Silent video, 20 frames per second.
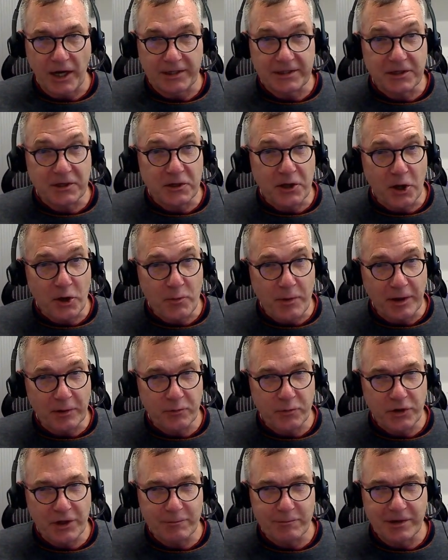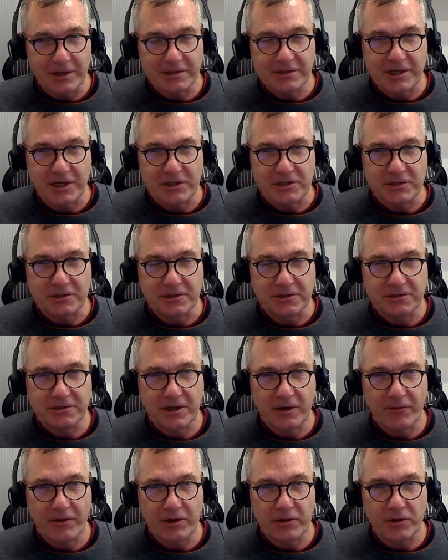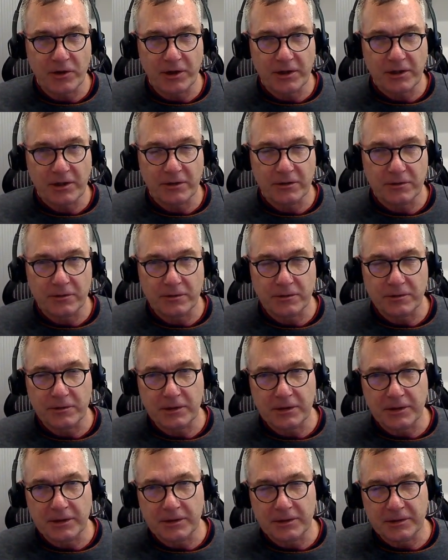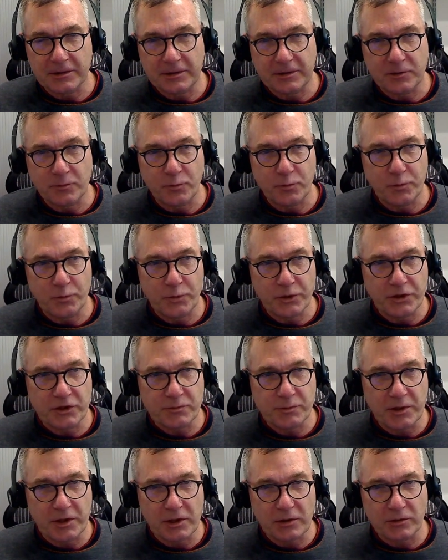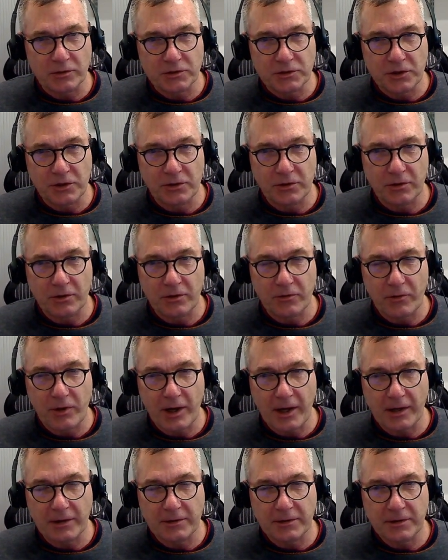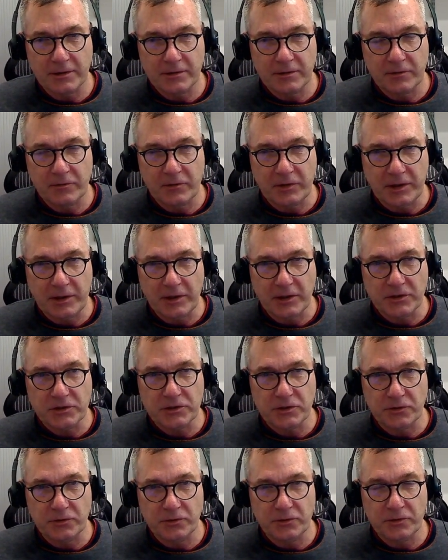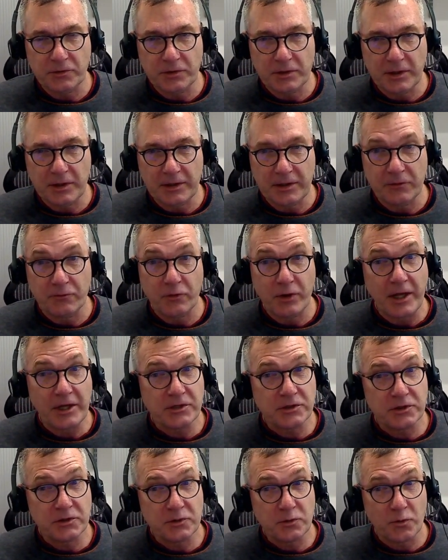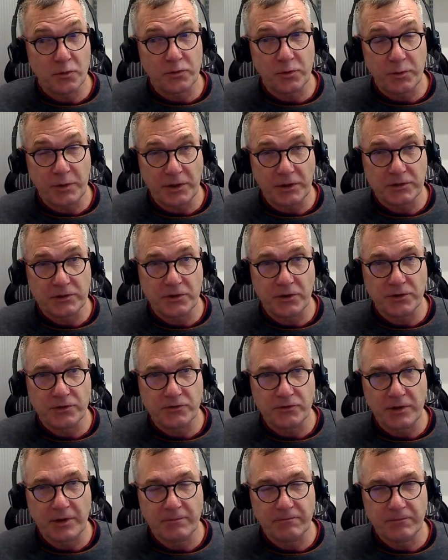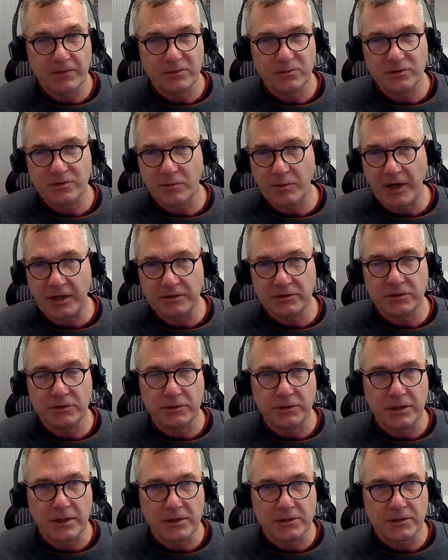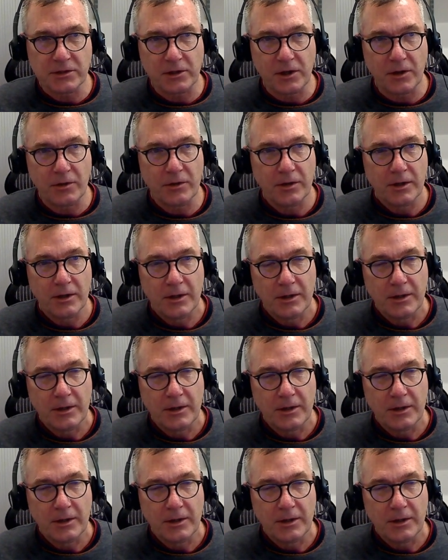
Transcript: I didn't know about prehabilitation until I read an article in the British Medical Journal around the issue in relation to orthopedic surgery. This was about 2 years ago.